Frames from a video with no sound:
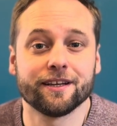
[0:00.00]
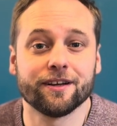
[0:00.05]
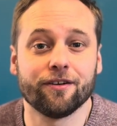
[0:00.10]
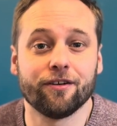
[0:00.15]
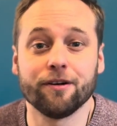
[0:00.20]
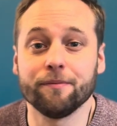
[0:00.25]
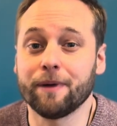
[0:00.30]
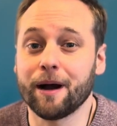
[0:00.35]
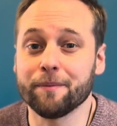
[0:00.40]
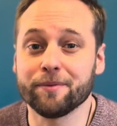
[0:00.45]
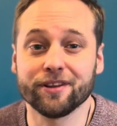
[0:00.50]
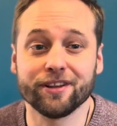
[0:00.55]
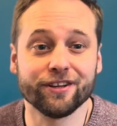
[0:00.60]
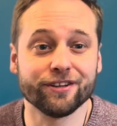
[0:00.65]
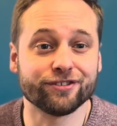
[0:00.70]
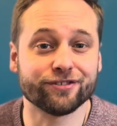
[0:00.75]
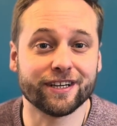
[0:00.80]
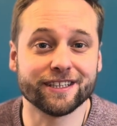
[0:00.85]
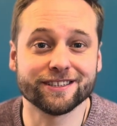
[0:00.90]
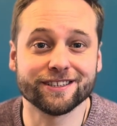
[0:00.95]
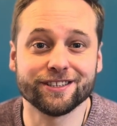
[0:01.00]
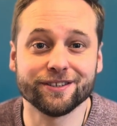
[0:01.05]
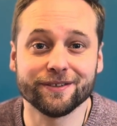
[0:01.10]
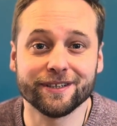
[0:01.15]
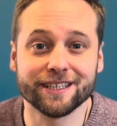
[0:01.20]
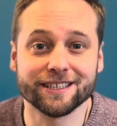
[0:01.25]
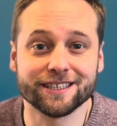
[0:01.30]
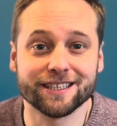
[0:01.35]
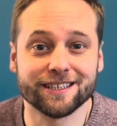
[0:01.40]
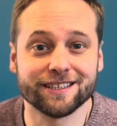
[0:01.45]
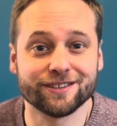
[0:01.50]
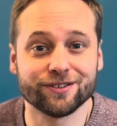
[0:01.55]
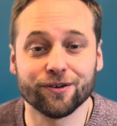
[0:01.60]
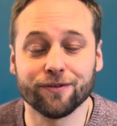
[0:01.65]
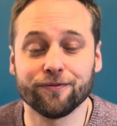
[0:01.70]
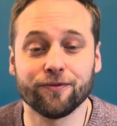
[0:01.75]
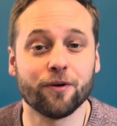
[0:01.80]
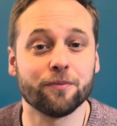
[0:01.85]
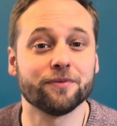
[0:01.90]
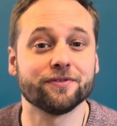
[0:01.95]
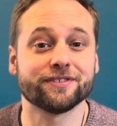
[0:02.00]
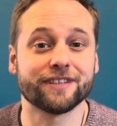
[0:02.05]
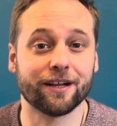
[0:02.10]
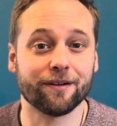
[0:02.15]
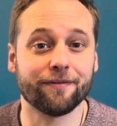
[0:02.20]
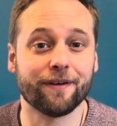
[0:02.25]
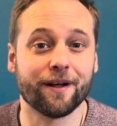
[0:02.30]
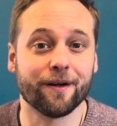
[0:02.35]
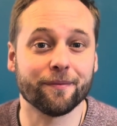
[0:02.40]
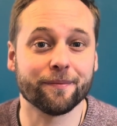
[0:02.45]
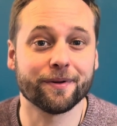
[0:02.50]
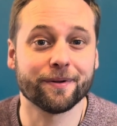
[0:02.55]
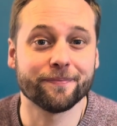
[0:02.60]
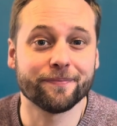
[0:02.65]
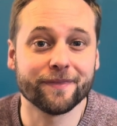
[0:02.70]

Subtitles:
or it might be that you're trying to do it as a sort of form of self help.